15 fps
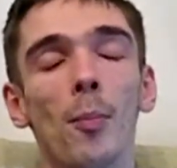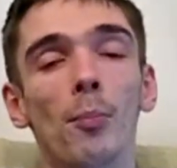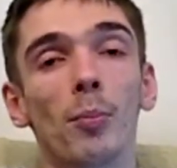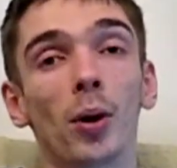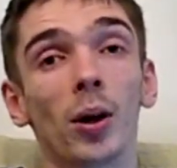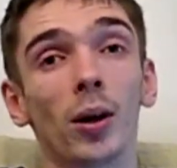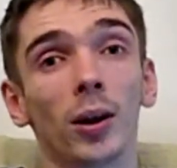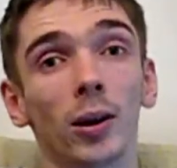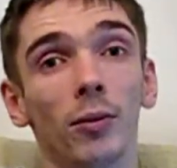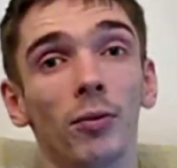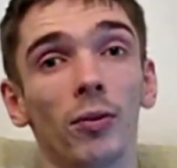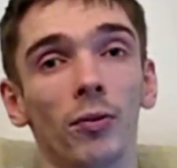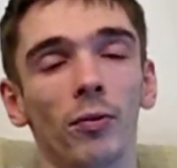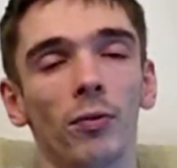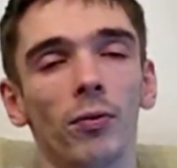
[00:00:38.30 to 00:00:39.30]
but I've
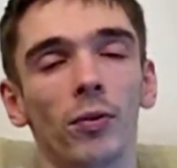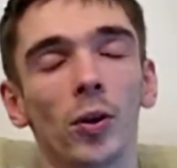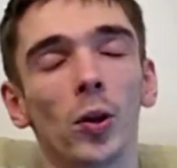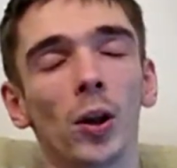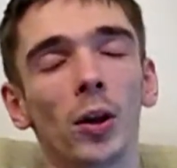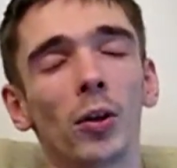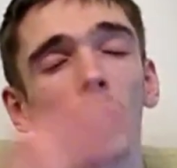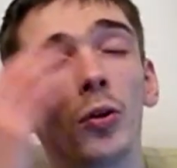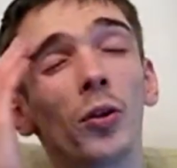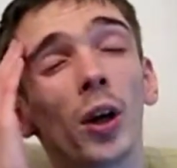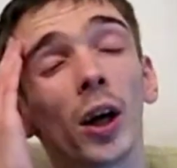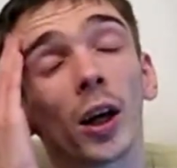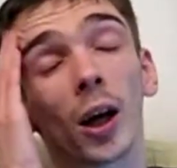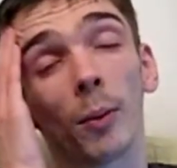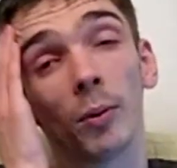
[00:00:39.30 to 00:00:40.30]
followed
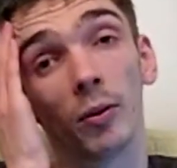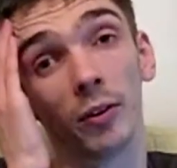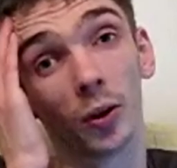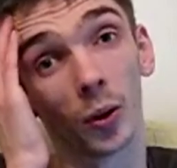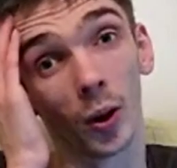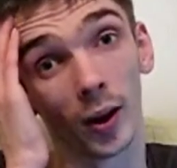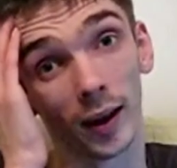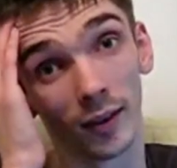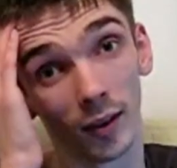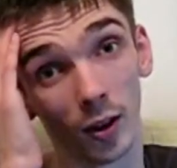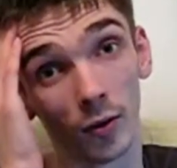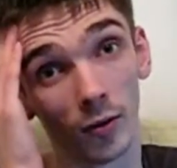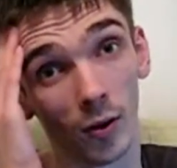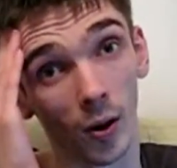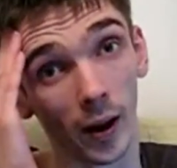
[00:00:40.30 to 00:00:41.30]
a couple of your guys'
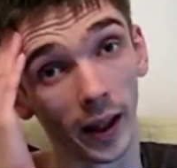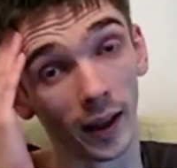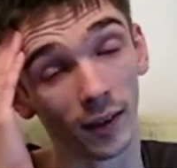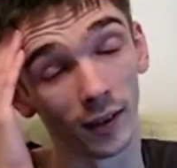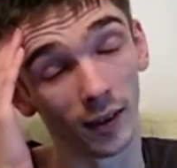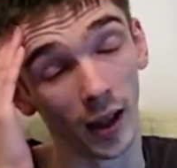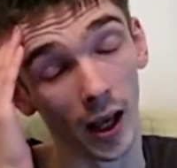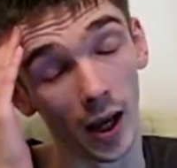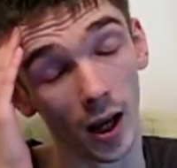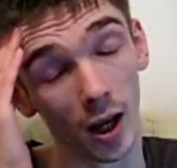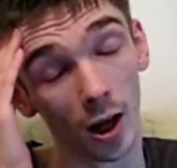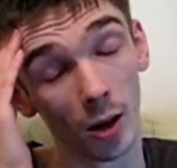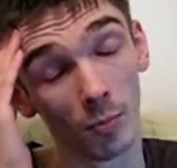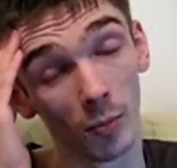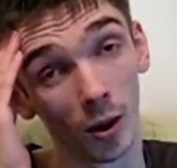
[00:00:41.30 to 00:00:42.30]
advice.
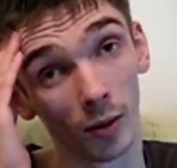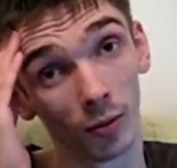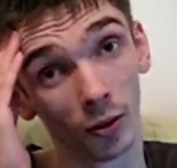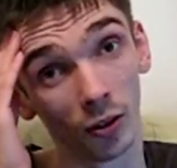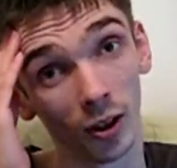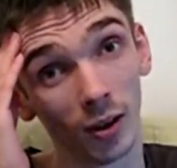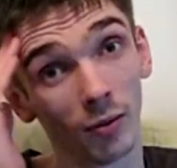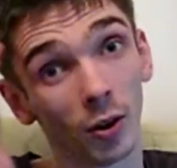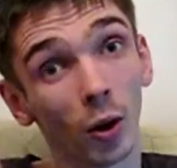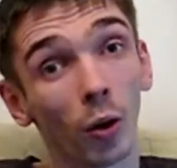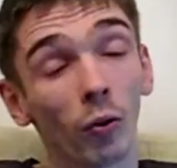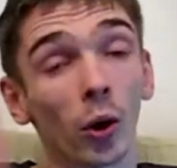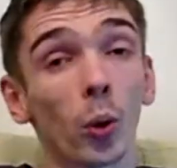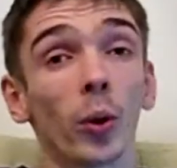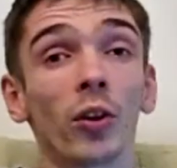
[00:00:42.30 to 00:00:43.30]
I've received a lot
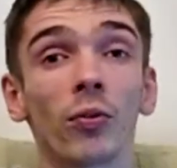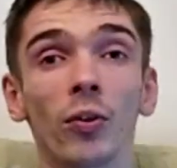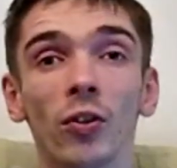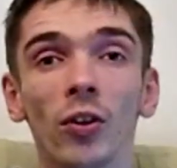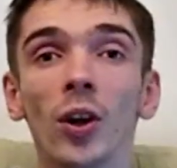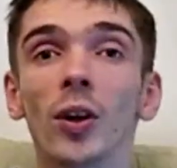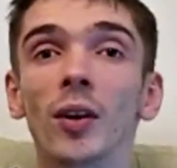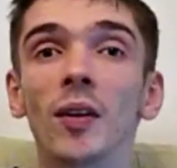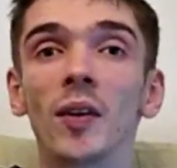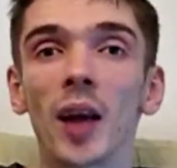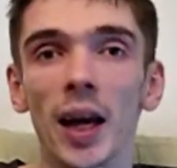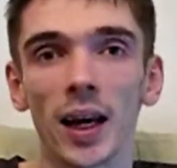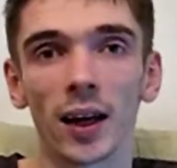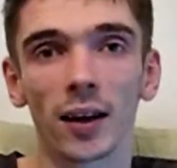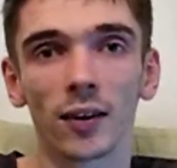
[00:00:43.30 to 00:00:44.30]
of requests for certain
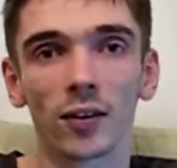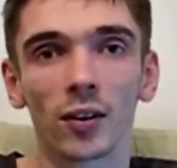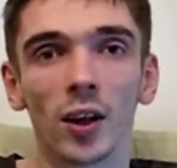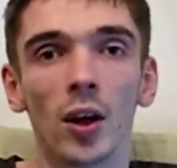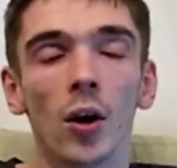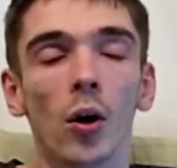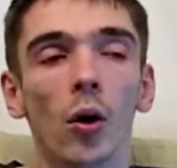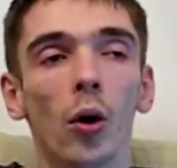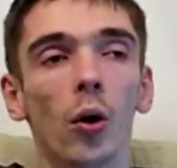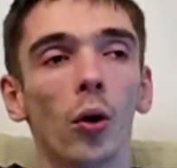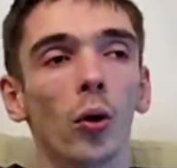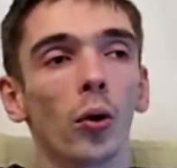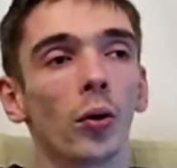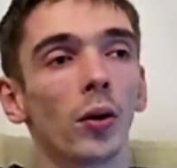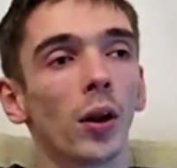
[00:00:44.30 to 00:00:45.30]
decks
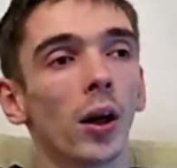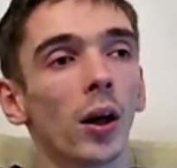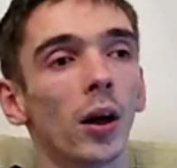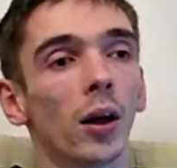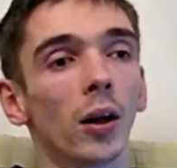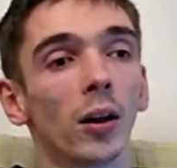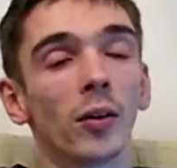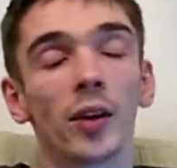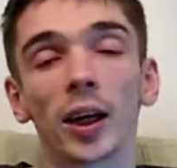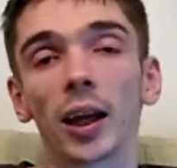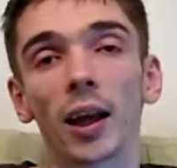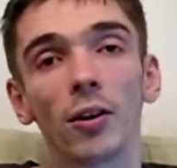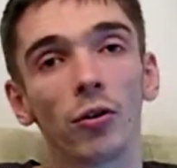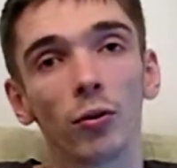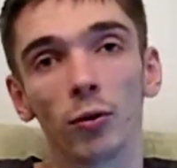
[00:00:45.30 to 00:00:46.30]
on
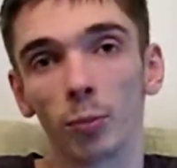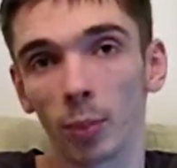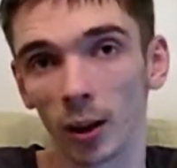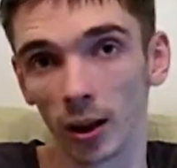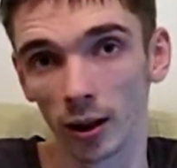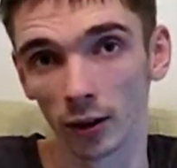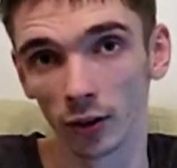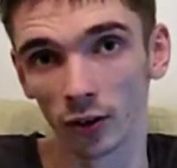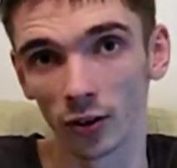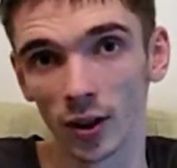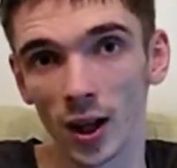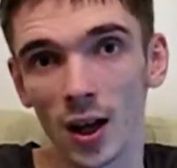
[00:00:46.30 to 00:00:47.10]
Decade Duels Plus